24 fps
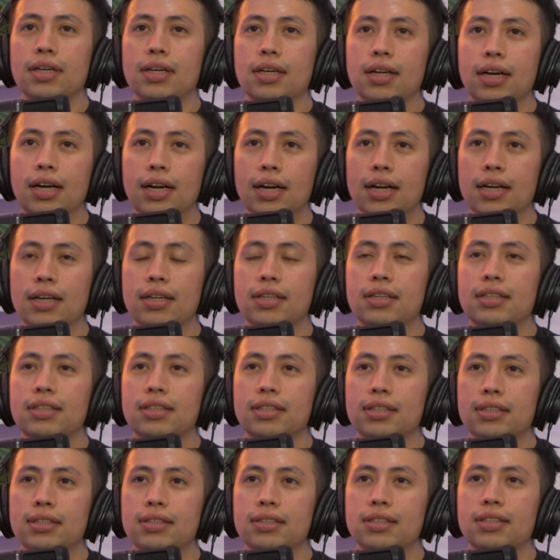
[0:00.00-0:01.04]
Tell me how you
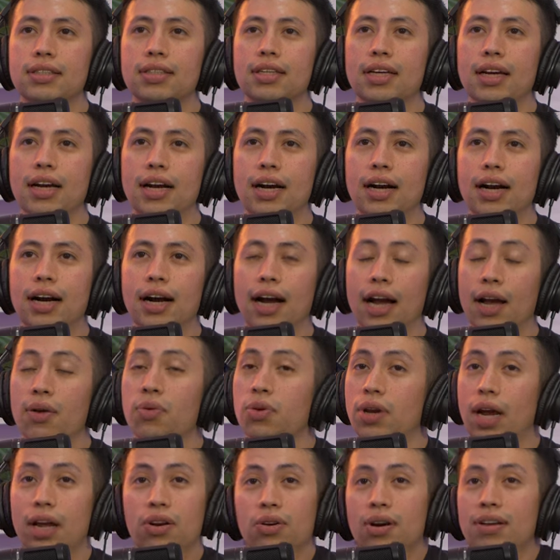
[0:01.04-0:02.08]
feel. I
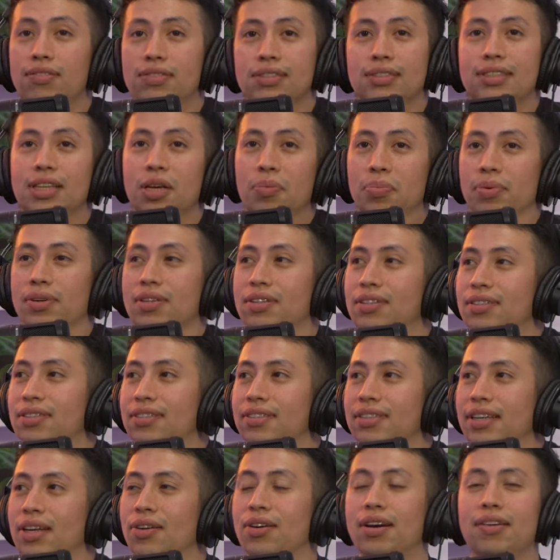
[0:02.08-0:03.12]
would, I don't have to skip it.
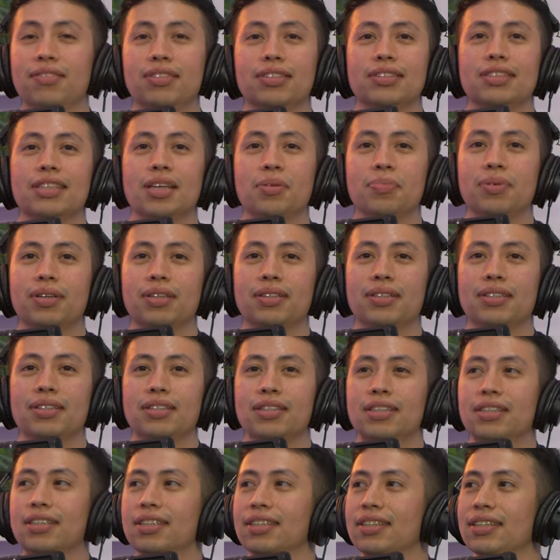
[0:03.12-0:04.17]
I don't have to skip
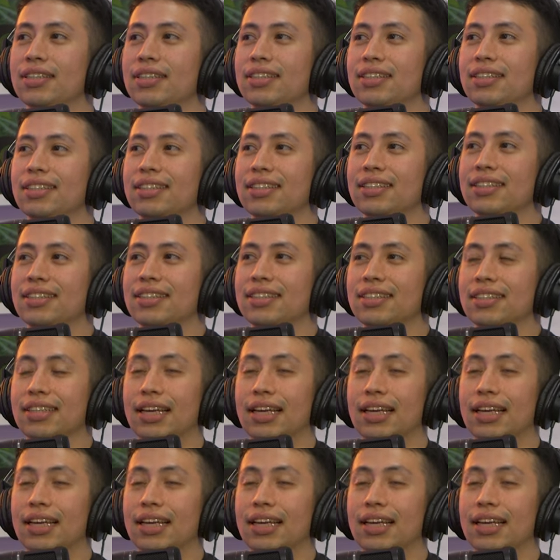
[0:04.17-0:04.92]
it.